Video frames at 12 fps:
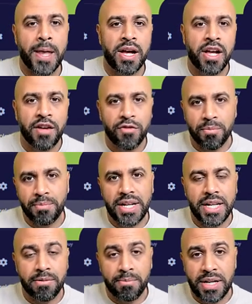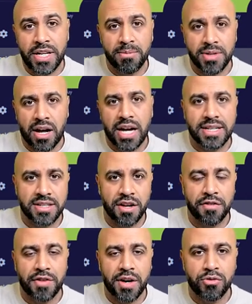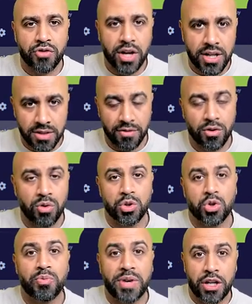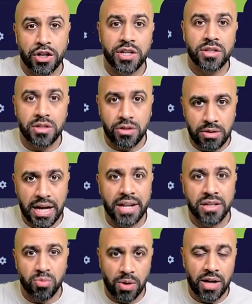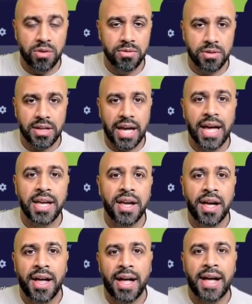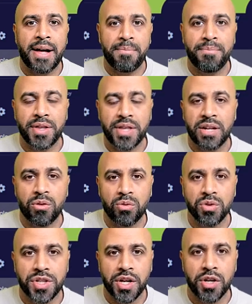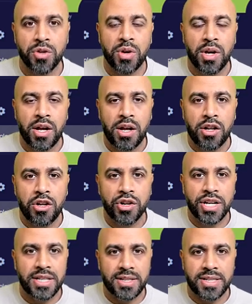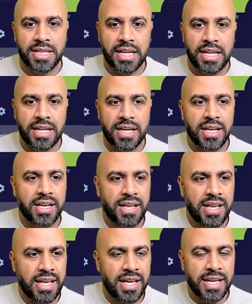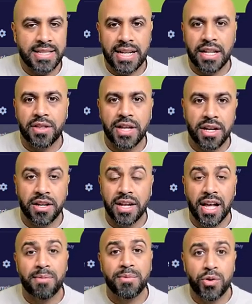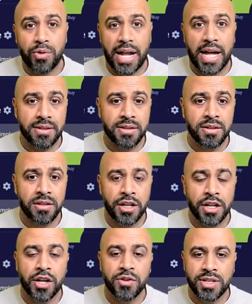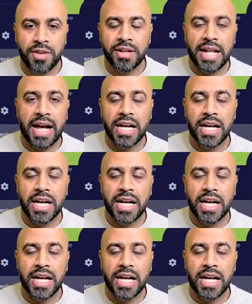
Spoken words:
For medium to high time frame traders, of course, you'll be looking to do that as well. Okay, but then also looking to see, is anything going to come to an end? You know, something that has